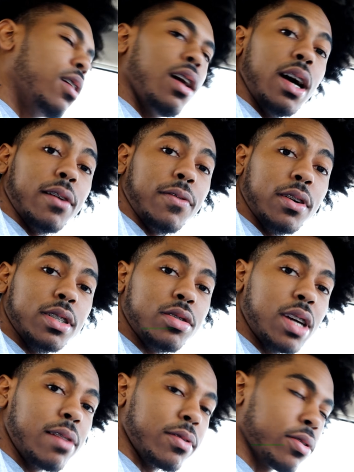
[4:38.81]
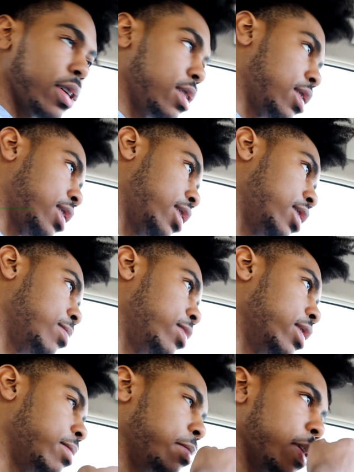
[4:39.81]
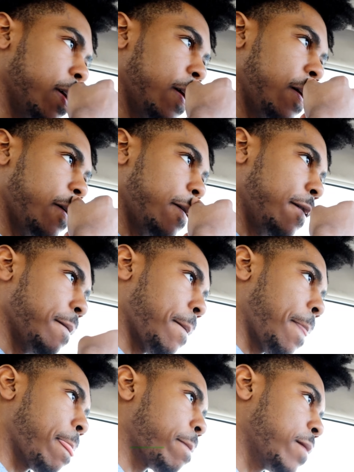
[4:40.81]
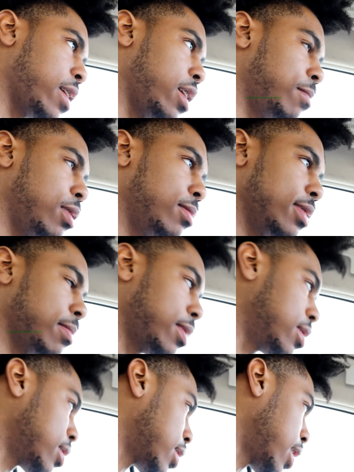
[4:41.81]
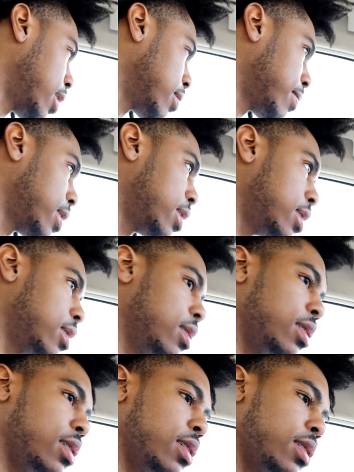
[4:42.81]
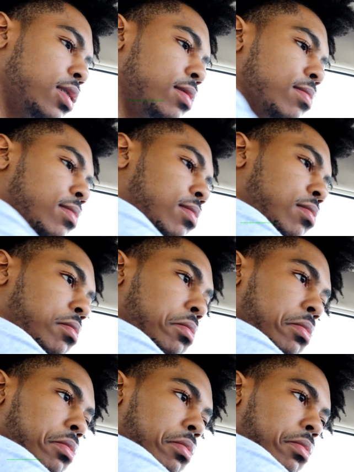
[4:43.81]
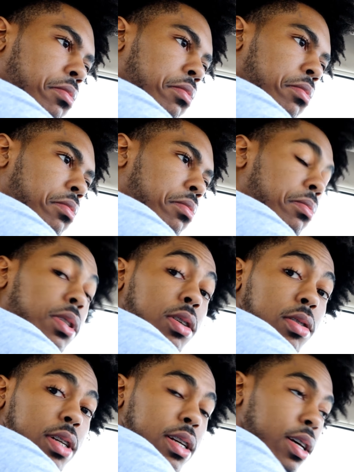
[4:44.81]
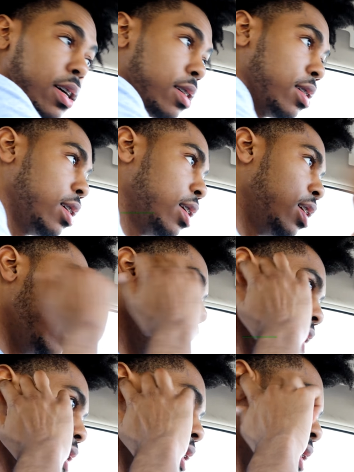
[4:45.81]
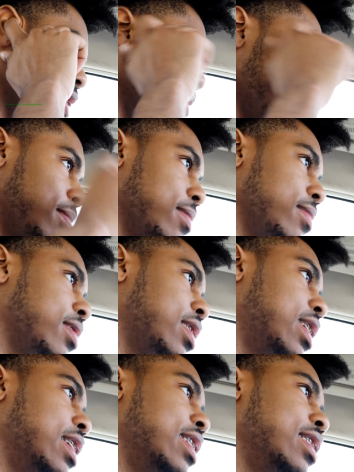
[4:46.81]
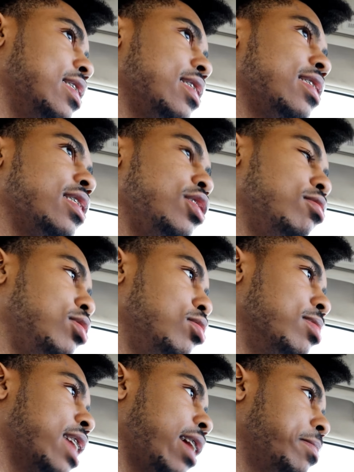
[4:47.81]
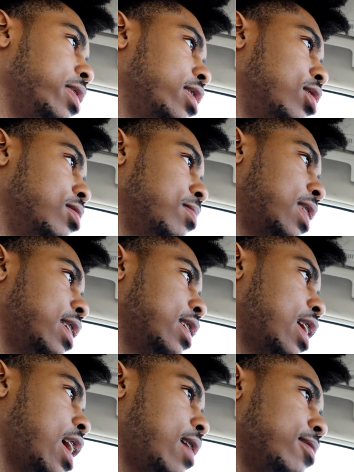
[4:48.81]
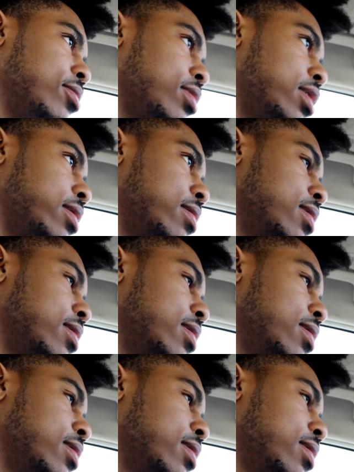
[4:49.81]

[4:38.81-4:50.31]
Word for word: All right, folks are driving crazy out here, bro. But um, yeah, I'm almost at my sister's house, man. Um, turn it down. Uh, because YouTube got me on my live stream